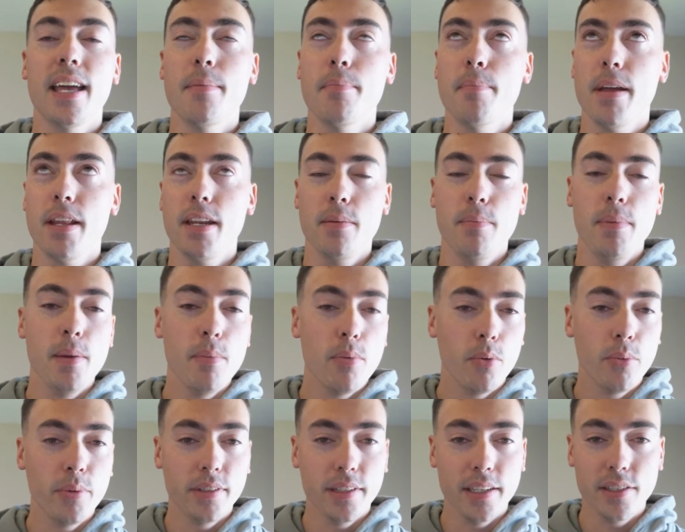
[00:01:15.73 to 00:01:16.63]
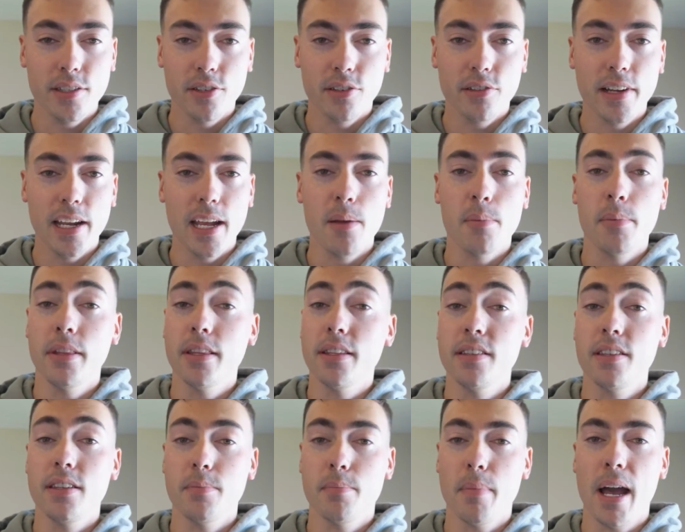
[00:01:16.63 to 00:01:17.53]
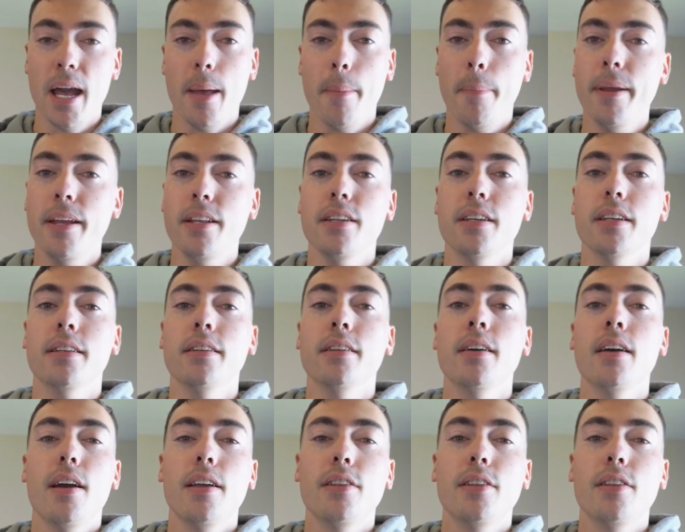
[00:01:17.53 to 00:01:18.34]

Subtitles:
and many people will disagree, but this is my opinion.